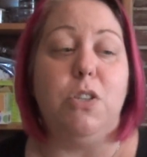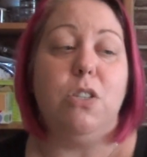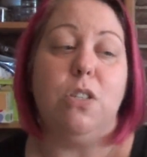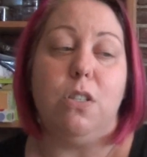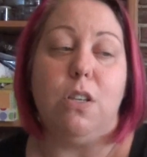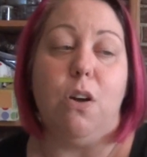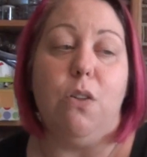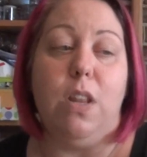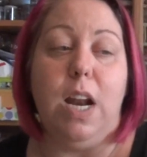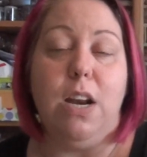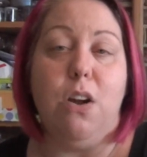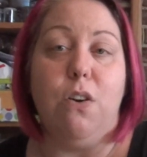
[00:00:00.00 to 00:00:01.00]
just so
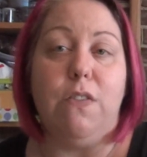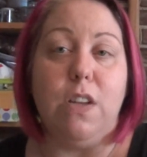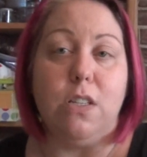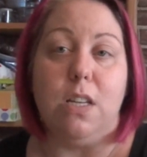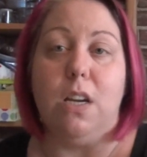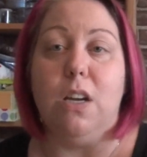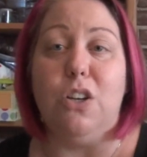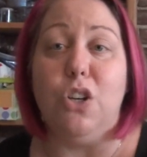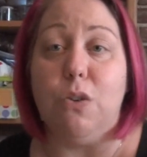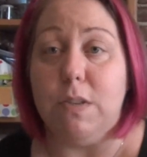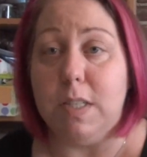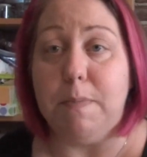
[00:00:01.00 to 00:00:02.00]
that I know if there's like a
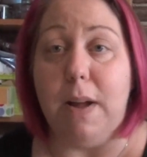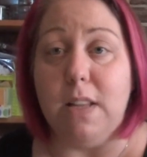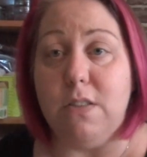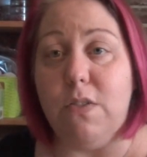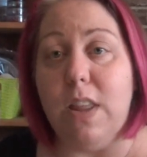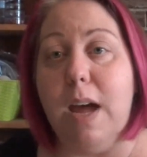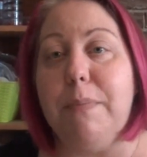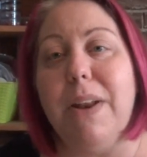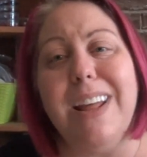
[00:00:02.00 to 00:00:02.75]
good response for that.